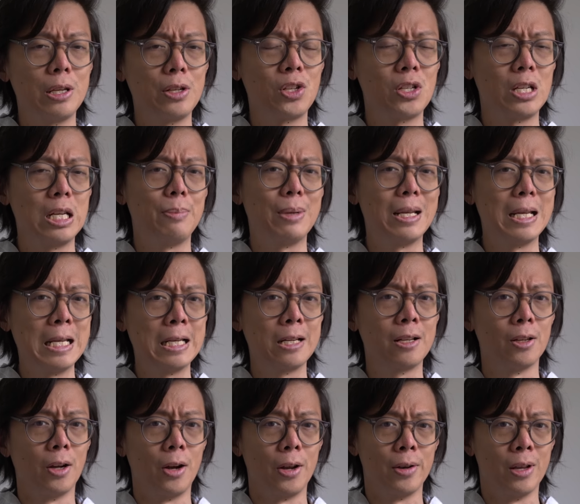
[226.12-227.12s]
steep
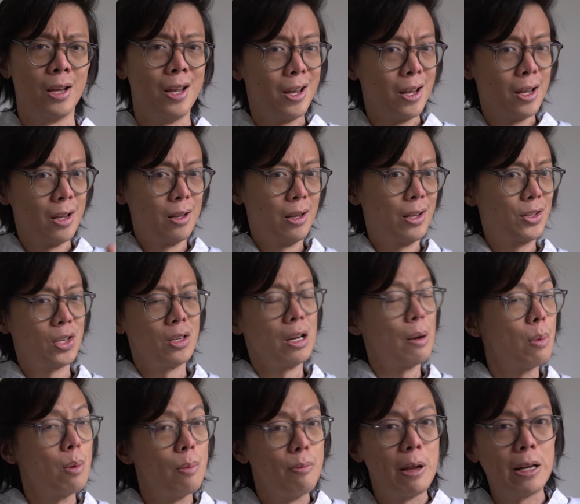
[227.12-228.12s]
incline. It's a
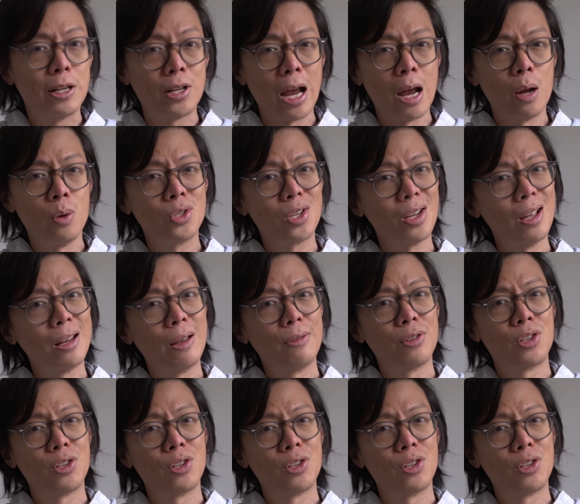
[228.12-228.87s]
number of big towns, and they've